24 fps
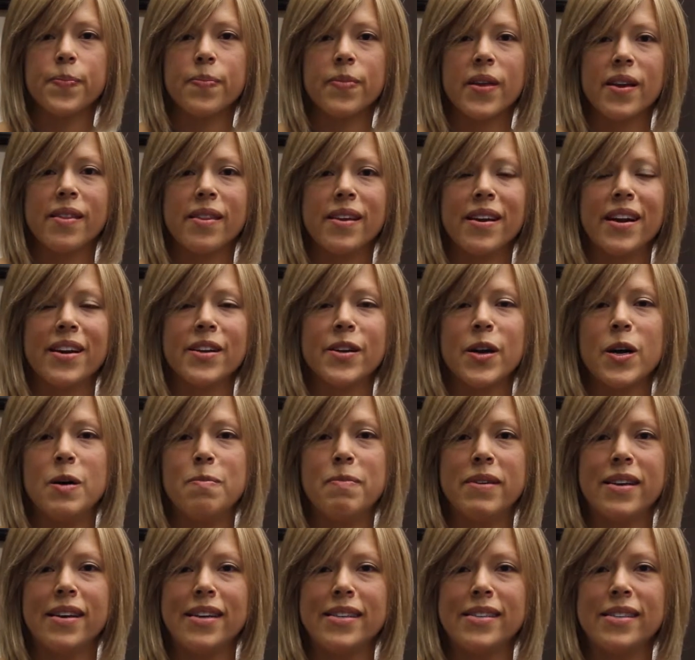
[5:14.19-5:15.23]
And then I'd
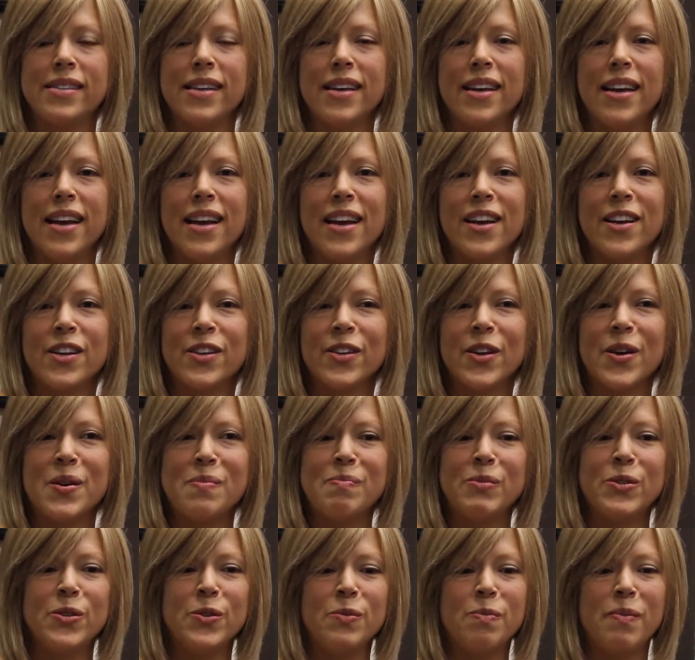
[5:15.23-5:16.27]

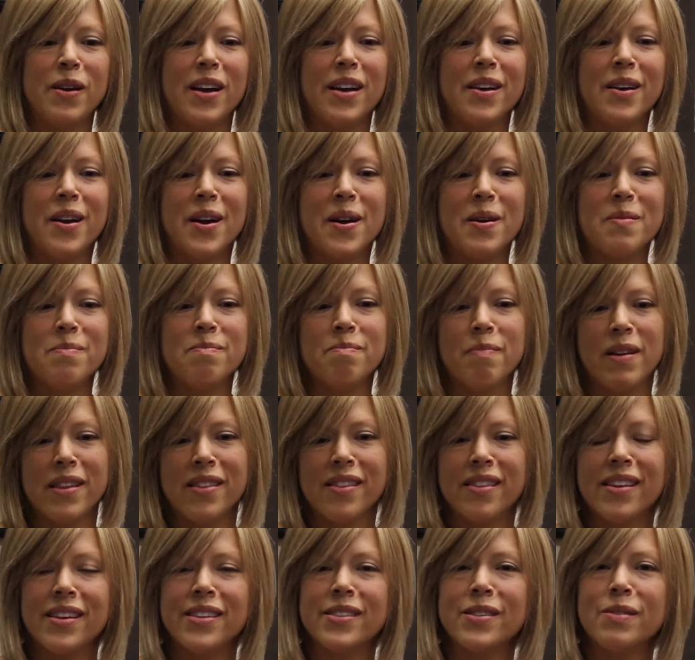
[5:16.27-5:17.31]
come to my
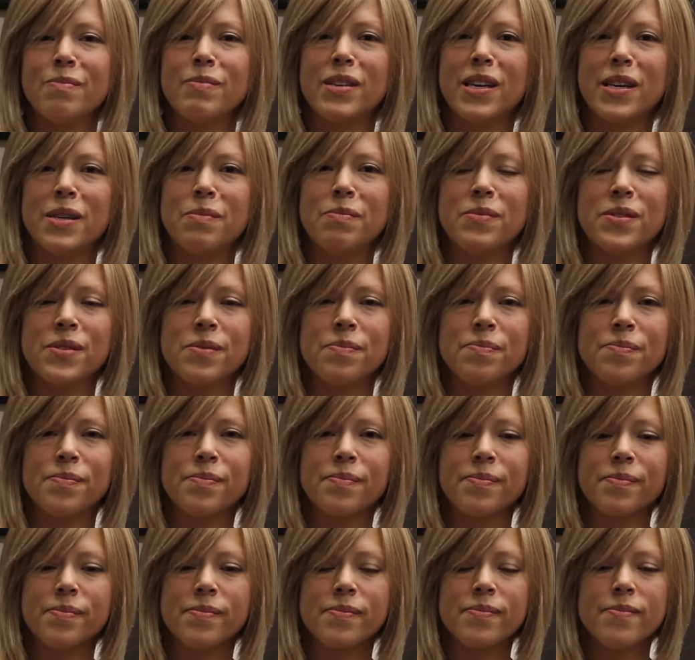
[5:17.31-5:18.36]
monthly sometimes.
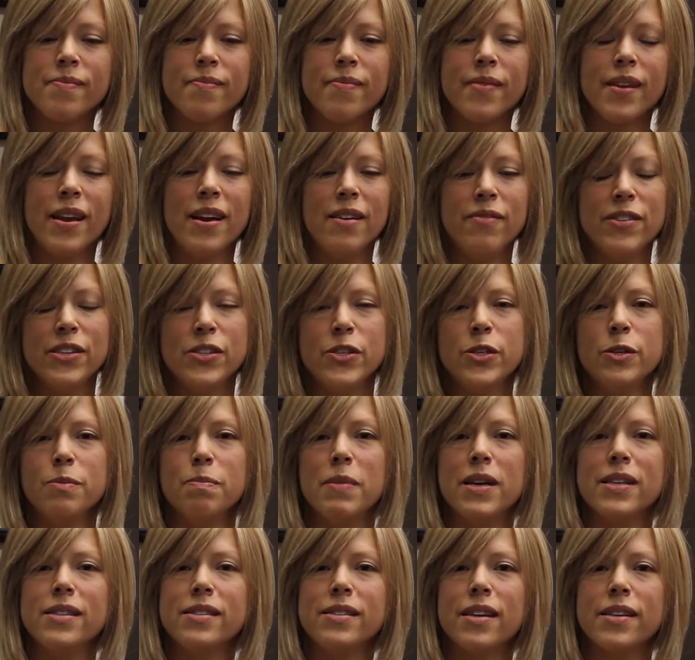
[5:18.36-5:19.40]
Every 2
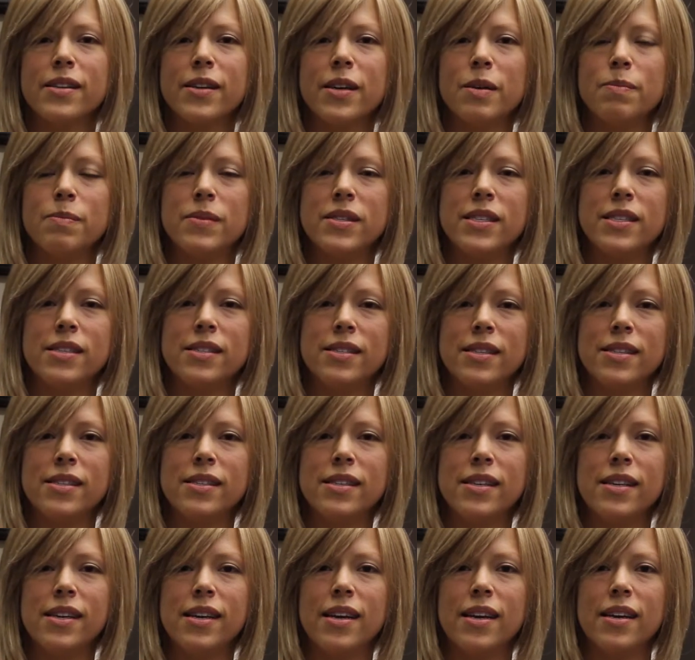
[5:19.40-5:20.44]
months I'd come see
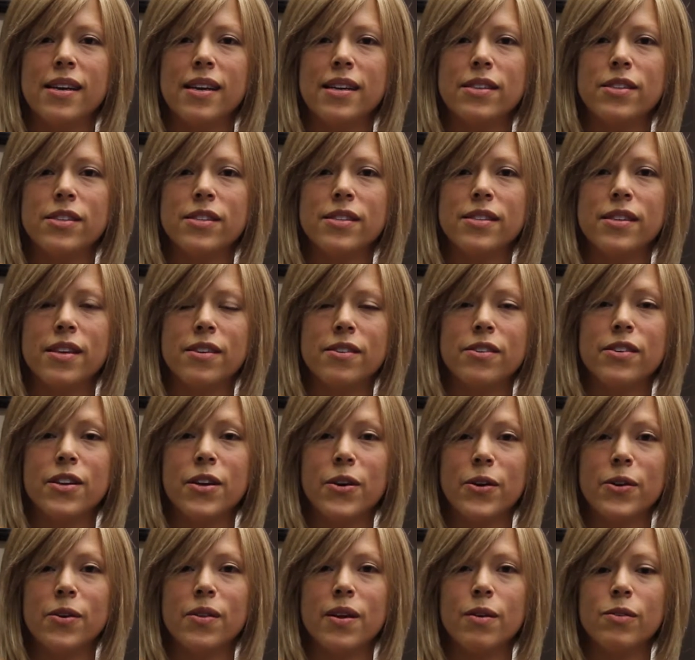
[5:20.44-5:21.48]
Cindy, and I'd just let her
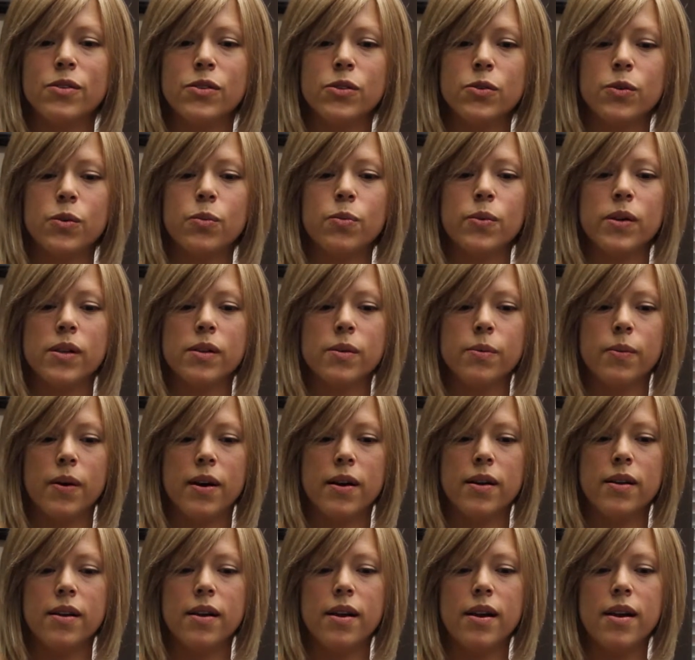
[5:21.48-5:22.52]
know, that I was doing really
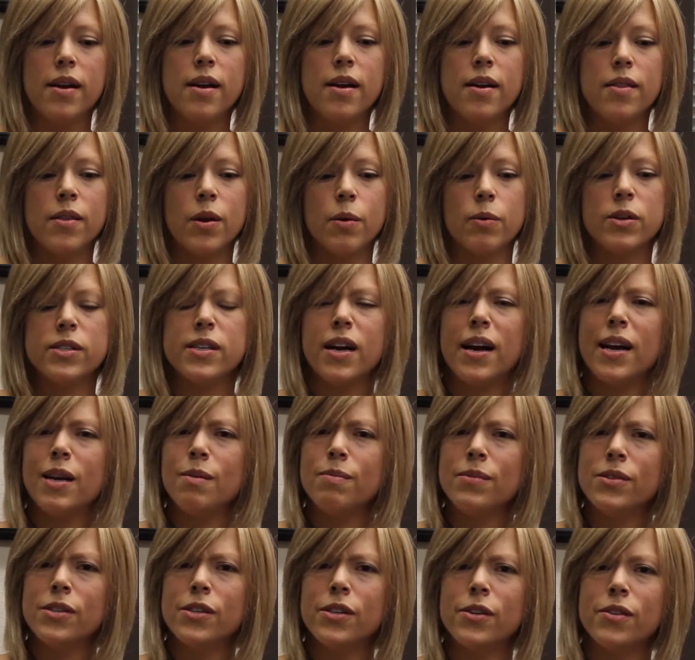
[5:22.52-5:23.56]
well. There were
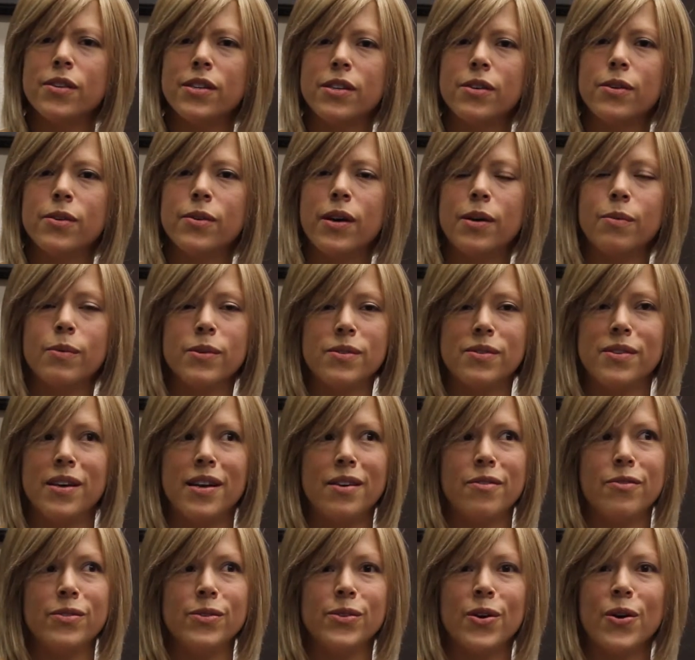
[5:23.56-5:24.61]
times, I won't say
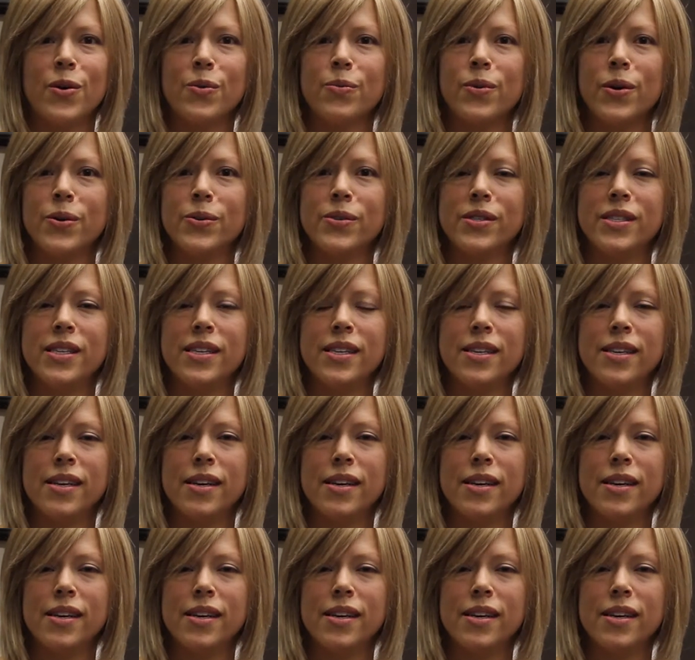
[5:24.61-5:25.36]
it was all rosy.